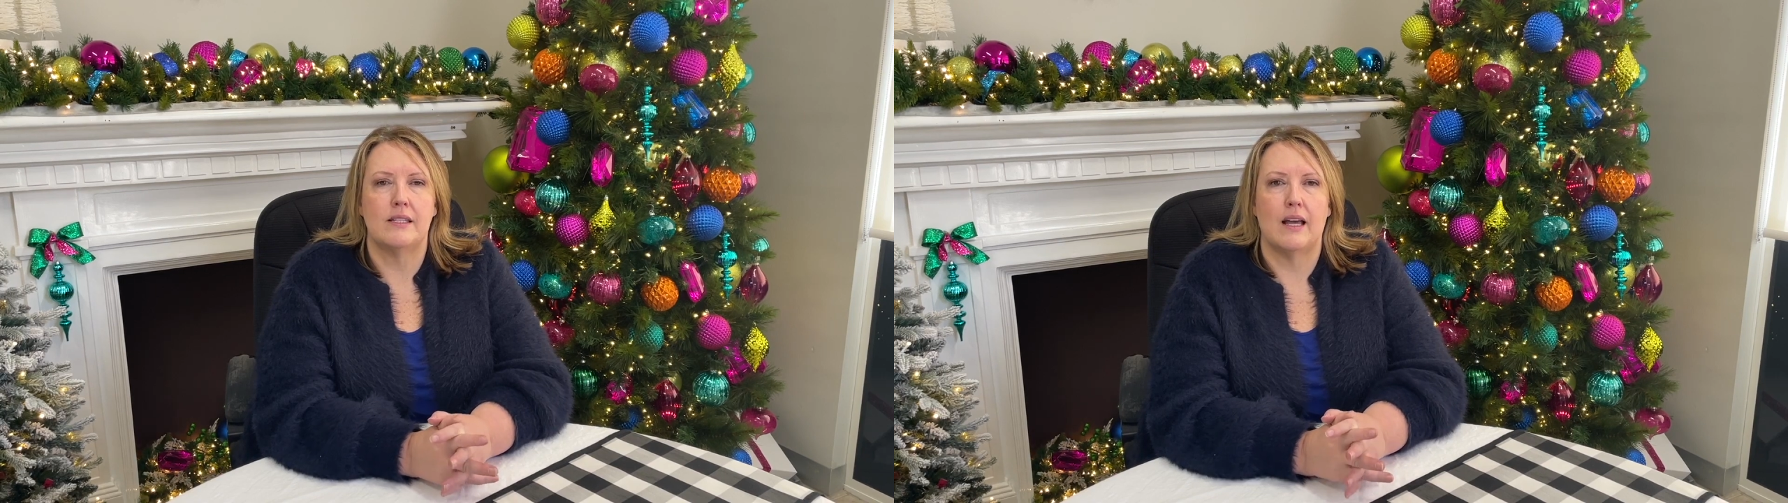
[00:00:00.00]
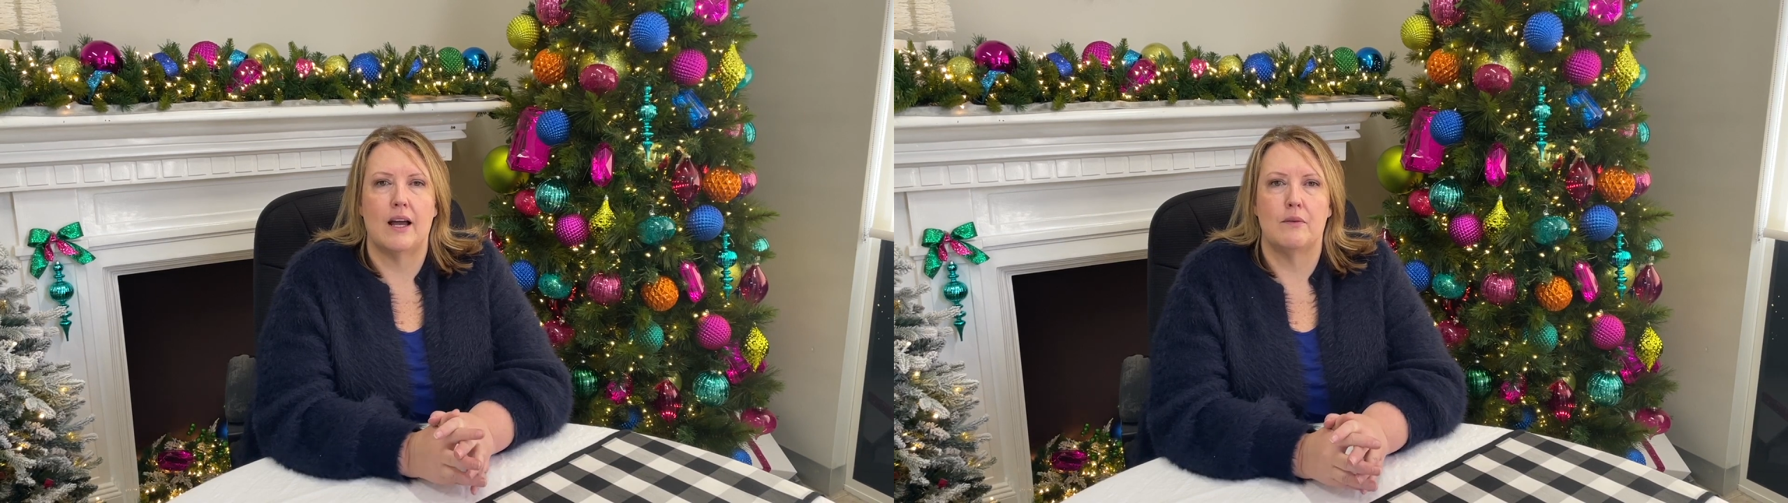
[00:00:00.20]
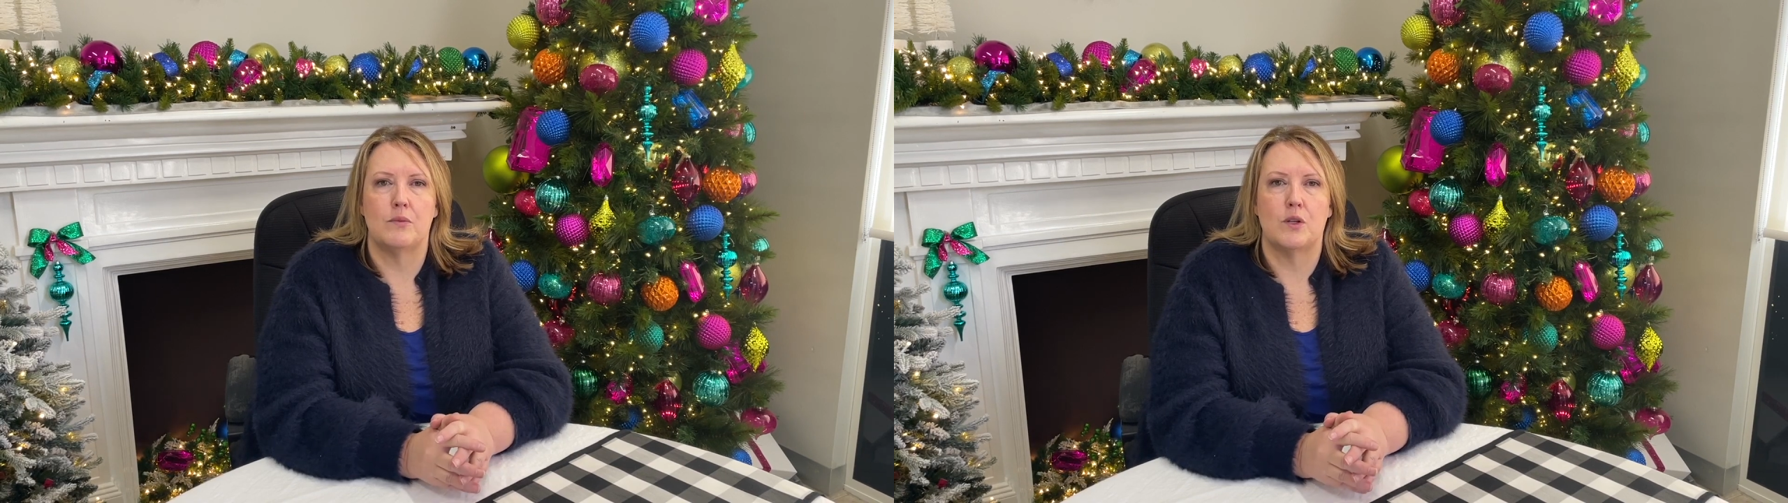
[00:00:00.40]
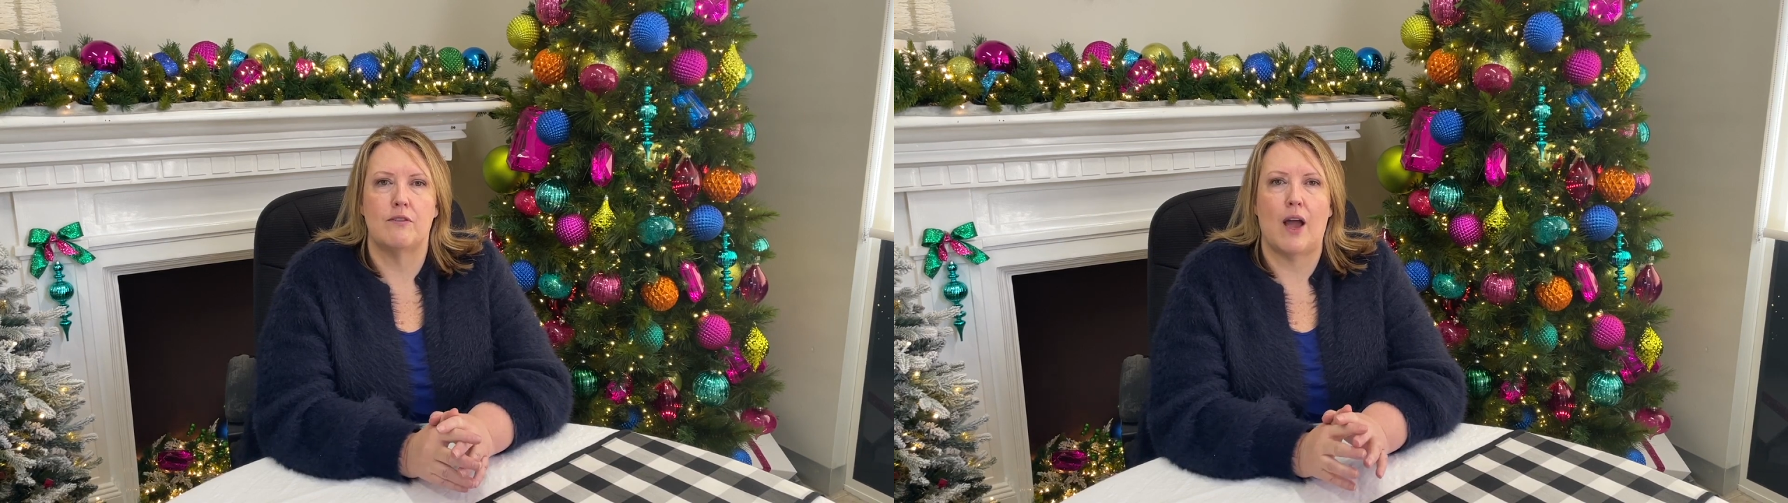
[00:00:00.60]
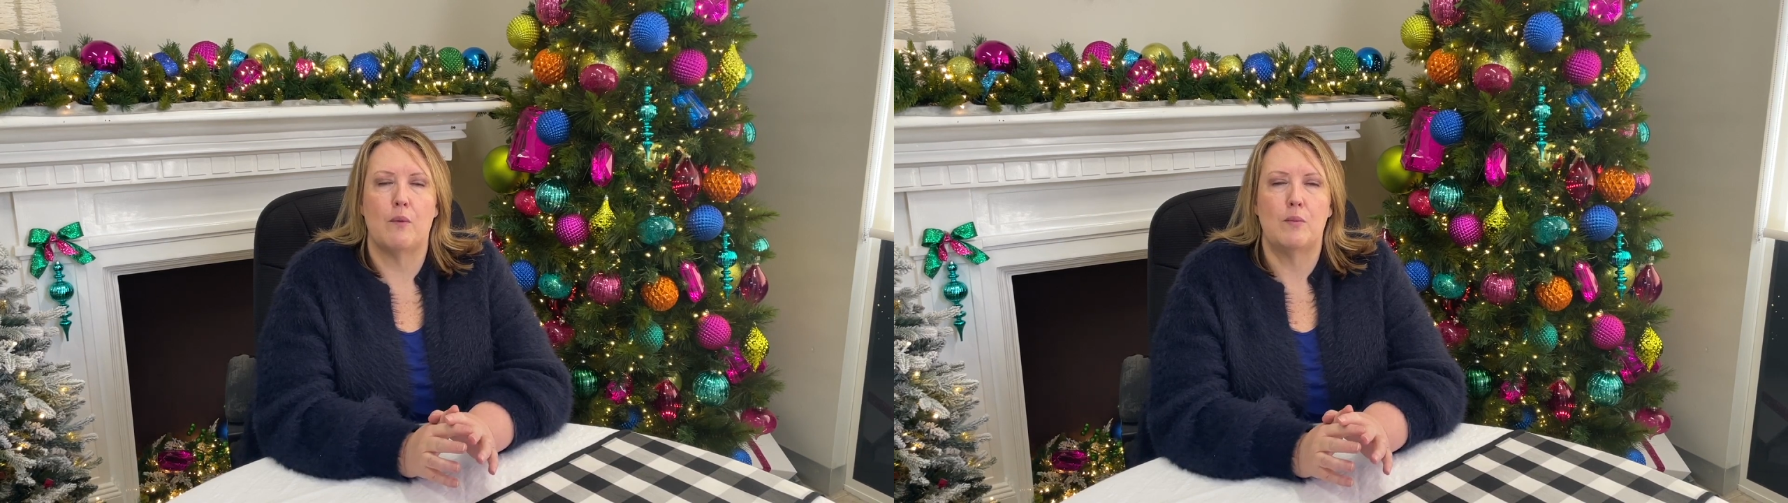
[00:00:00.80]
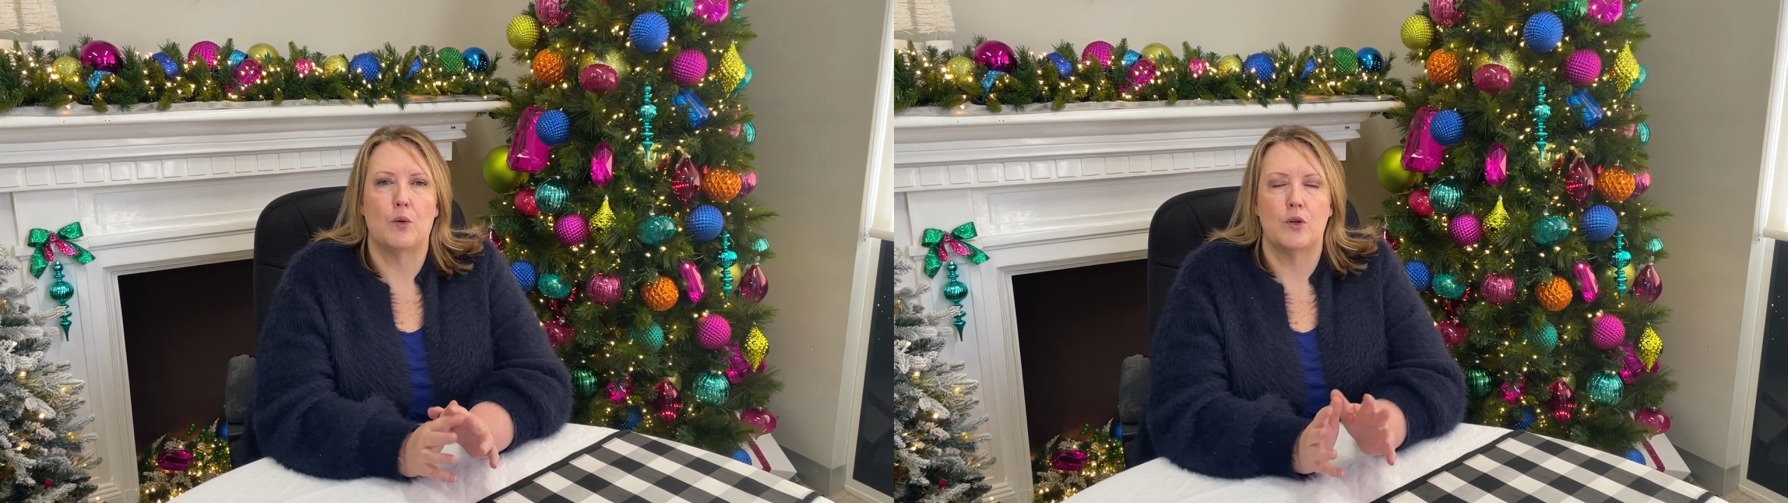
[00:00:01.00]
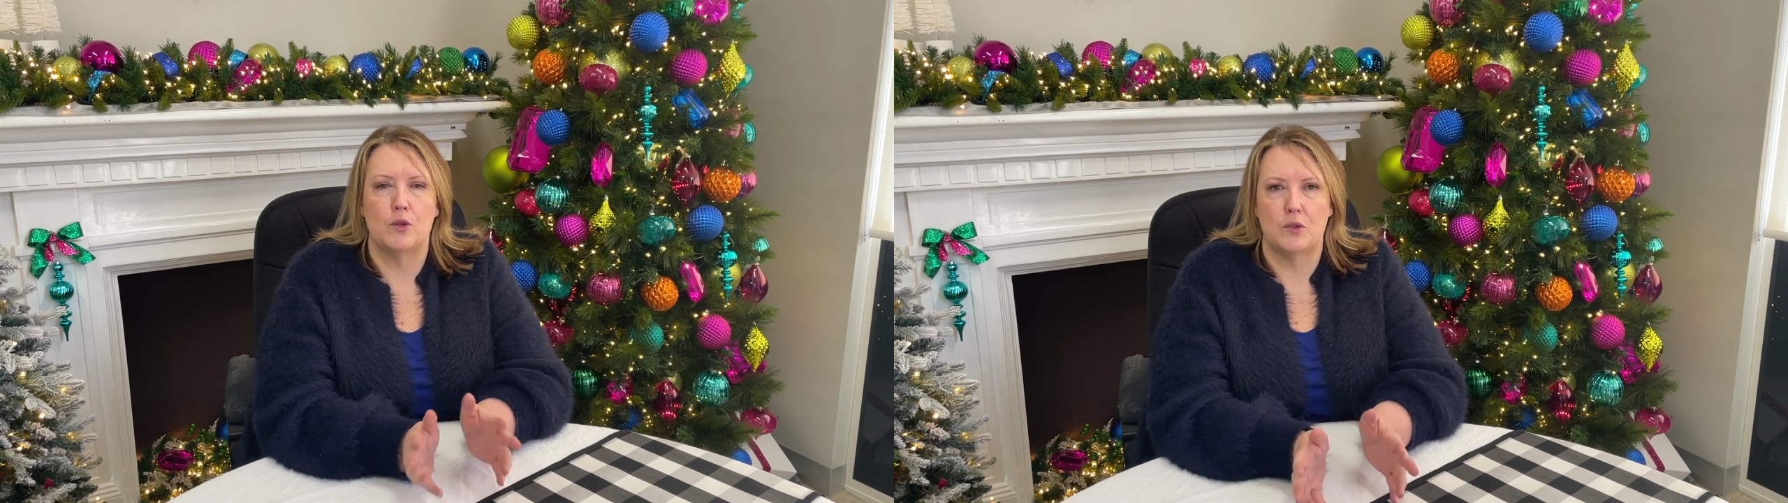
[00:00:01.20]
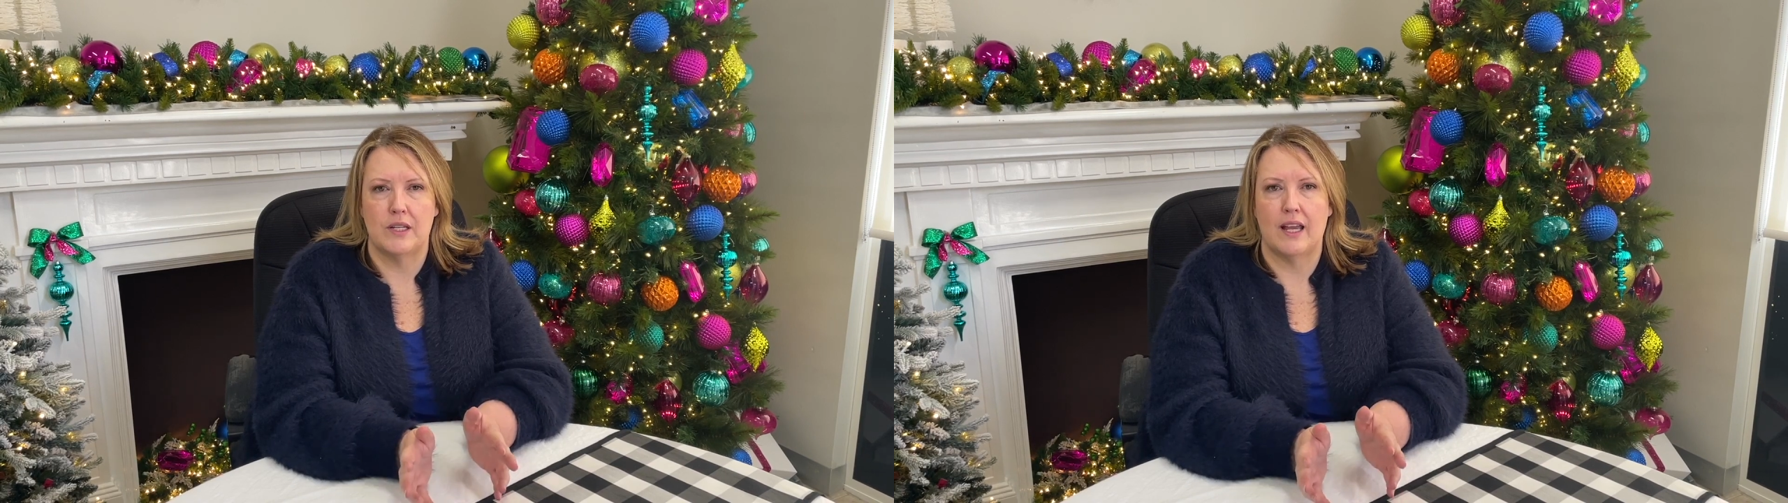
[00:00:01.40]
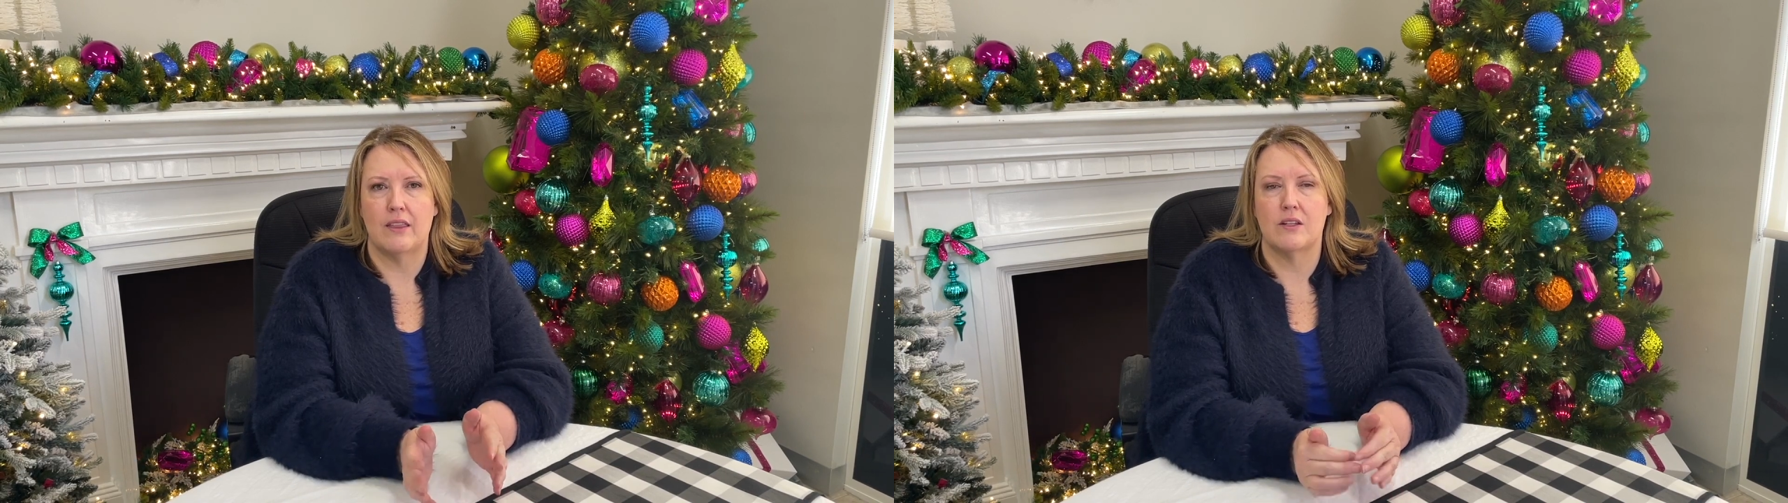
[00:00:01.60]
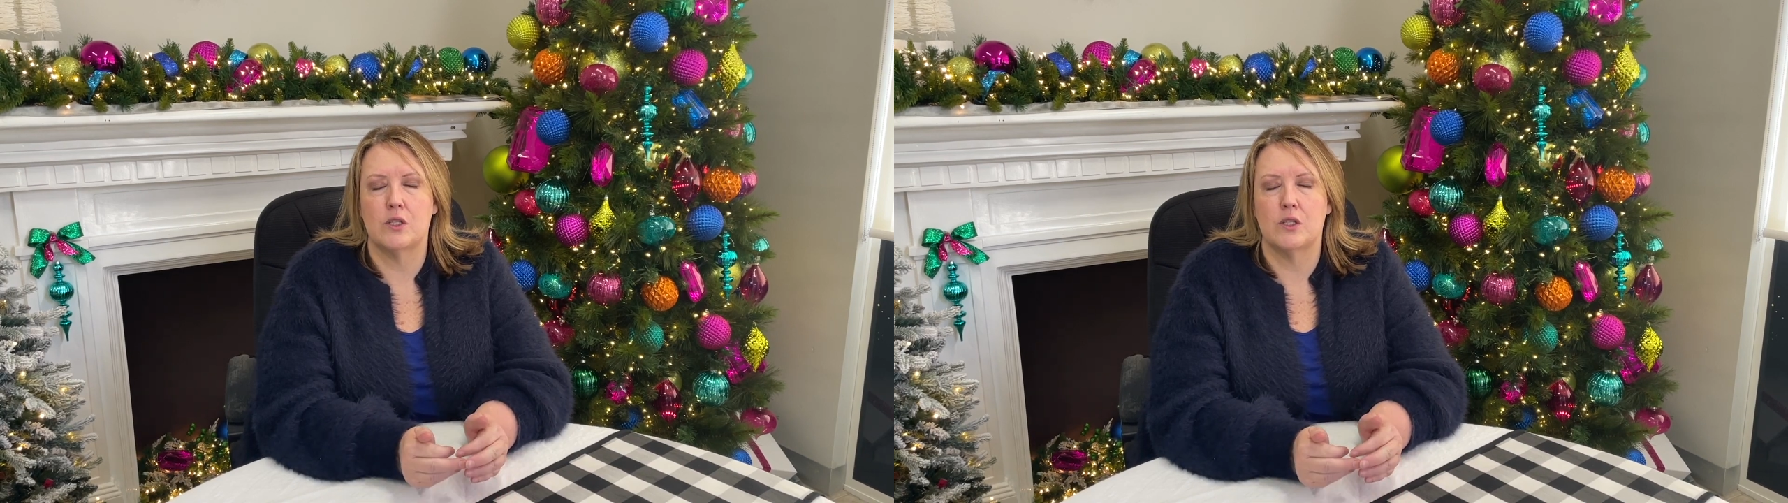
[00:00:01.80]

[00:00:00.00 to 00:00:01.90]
sort of how we brought it all together.